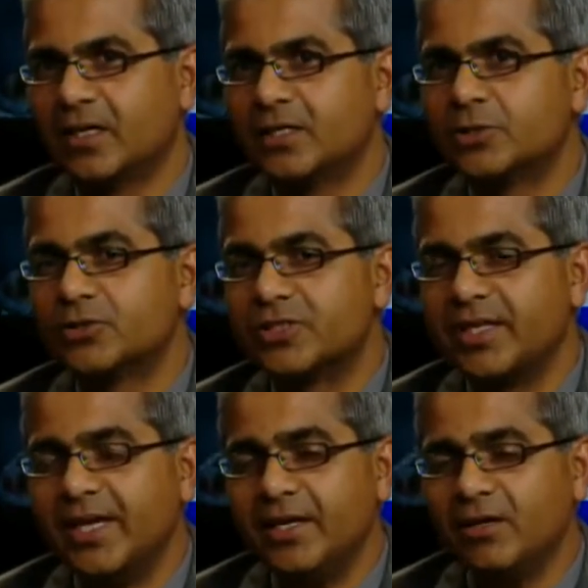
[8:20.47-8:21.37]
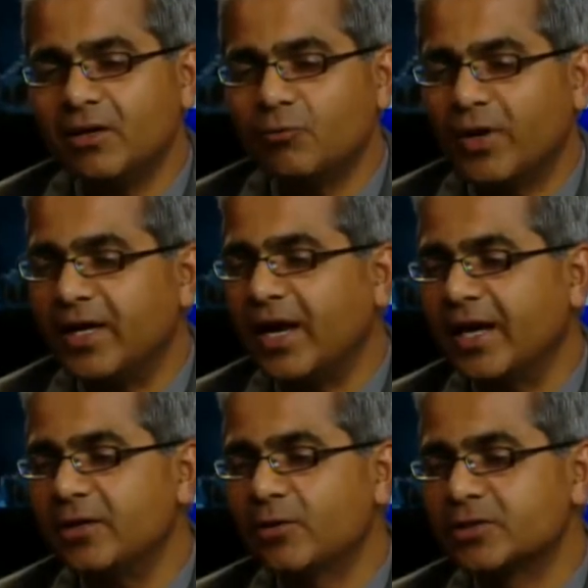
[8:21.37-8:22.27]
So staying on very
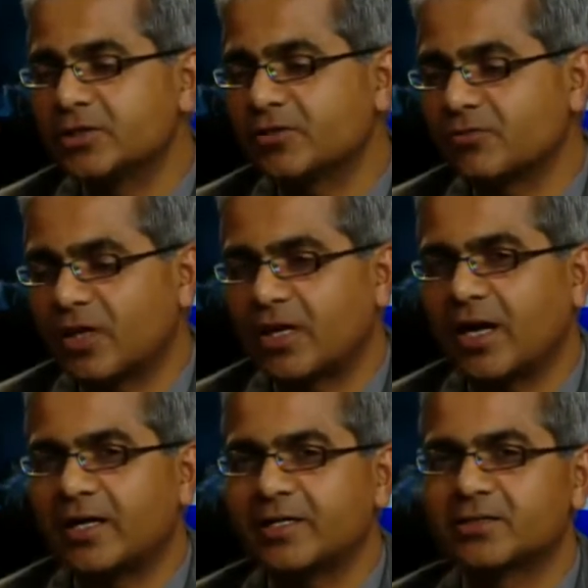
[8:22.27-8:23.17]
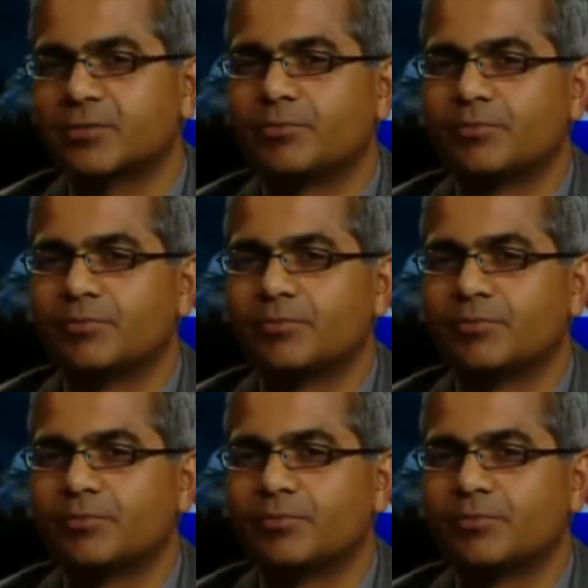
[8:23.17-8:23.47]
high doses of narcotics